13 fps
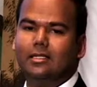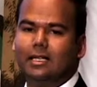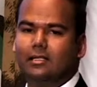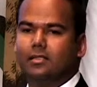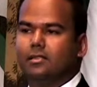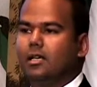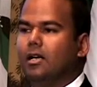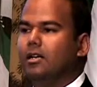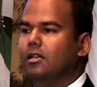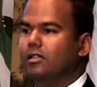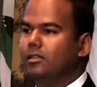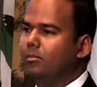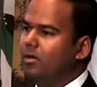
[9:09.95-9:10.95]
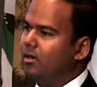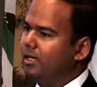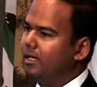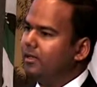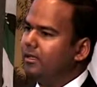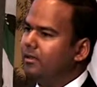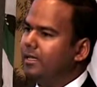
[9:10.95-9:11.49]
excess iron in the body
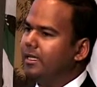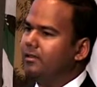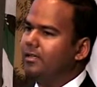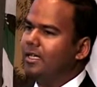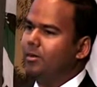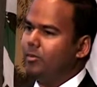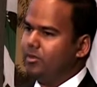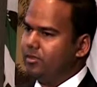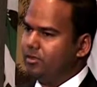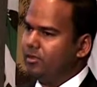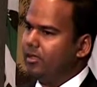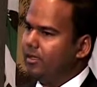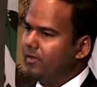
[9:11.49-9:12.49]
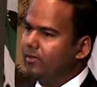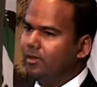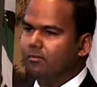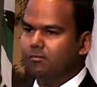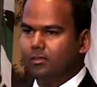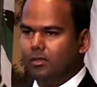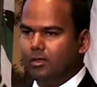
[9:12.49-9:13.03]
that then damages the liver,
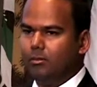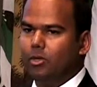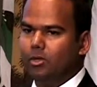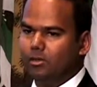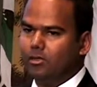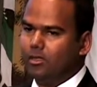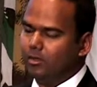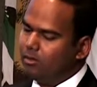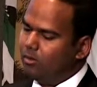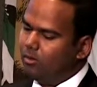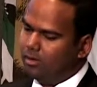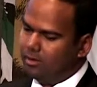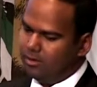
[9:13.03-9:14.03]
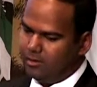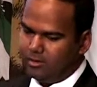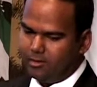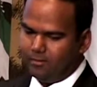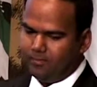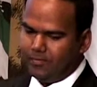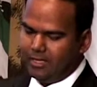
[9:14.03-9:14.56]
amongst other organs.
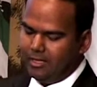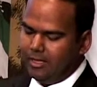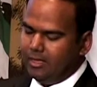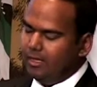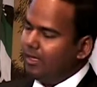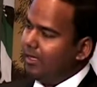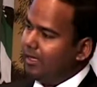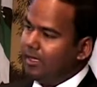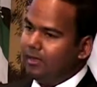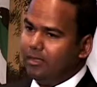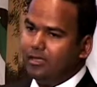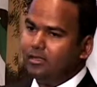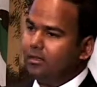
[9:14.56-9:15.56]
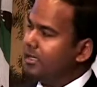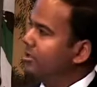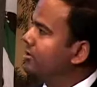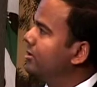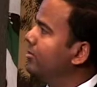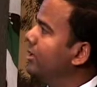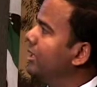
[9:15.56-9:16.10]
Again, these are
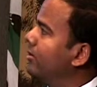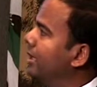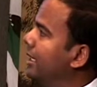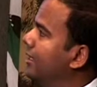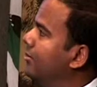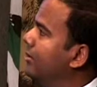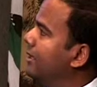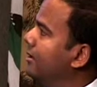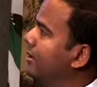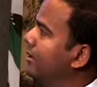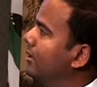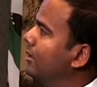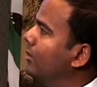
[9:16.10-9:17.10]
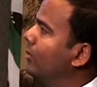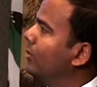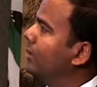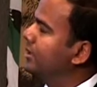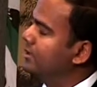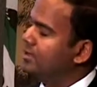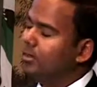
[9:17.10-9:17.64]
extremely rare, but
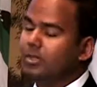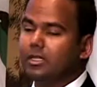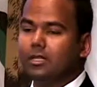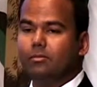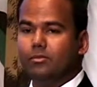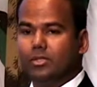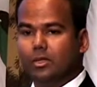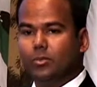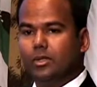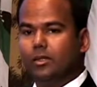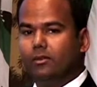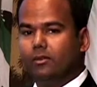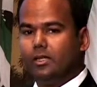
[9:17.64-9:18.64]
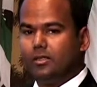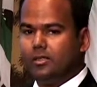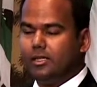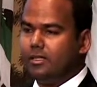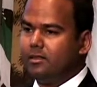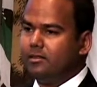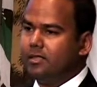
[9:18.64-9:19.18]
when someone comes in with liver
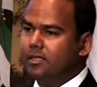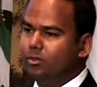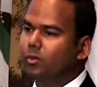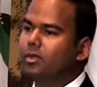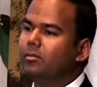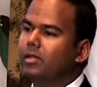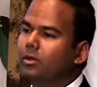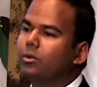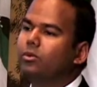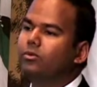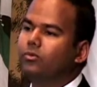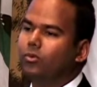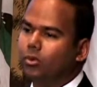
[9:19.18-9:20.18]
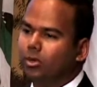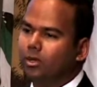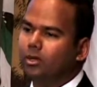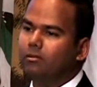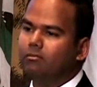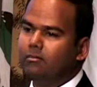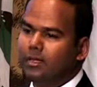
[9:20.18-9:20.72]
disease, these will be looked for
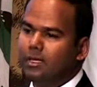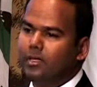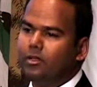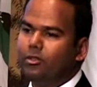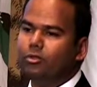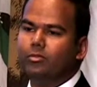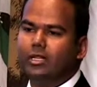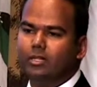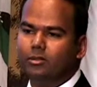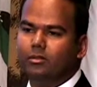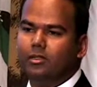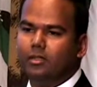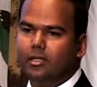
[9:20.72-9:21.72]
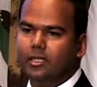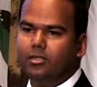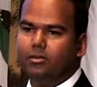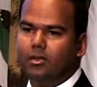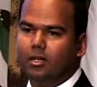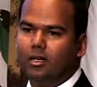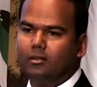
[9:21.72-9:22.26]
to make sure that these are
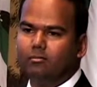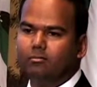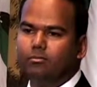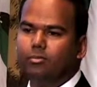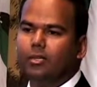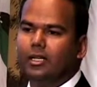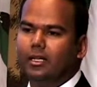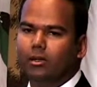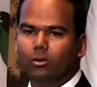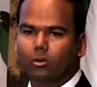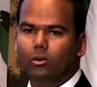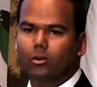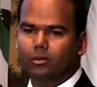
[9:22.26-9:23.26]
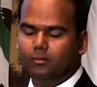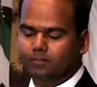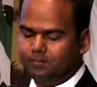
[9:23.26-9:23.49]
not playing a role.